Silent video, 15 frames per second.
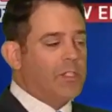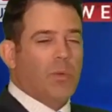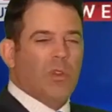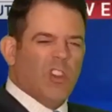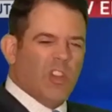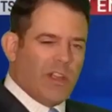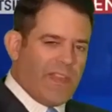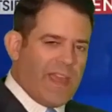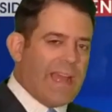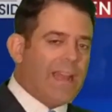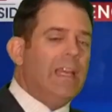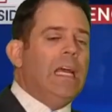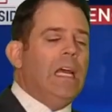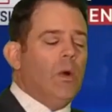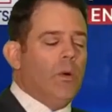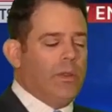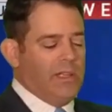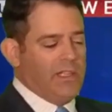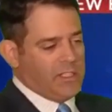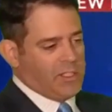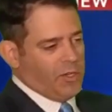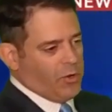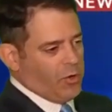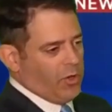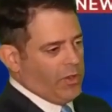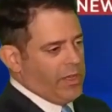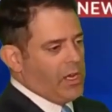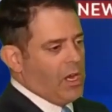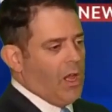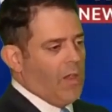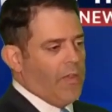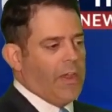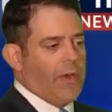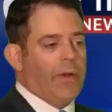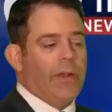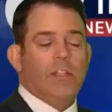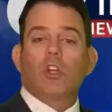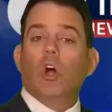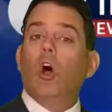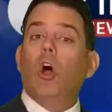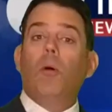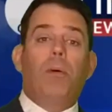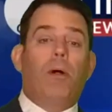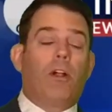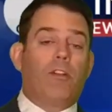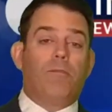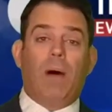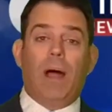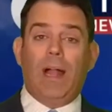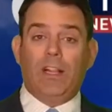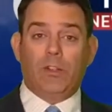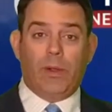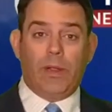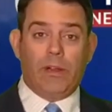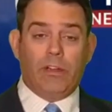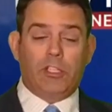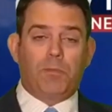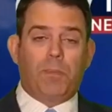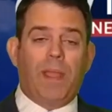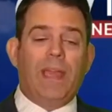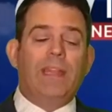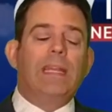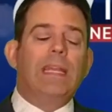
We'll look at that with at least an early call here, and it's all part of milder air expanding.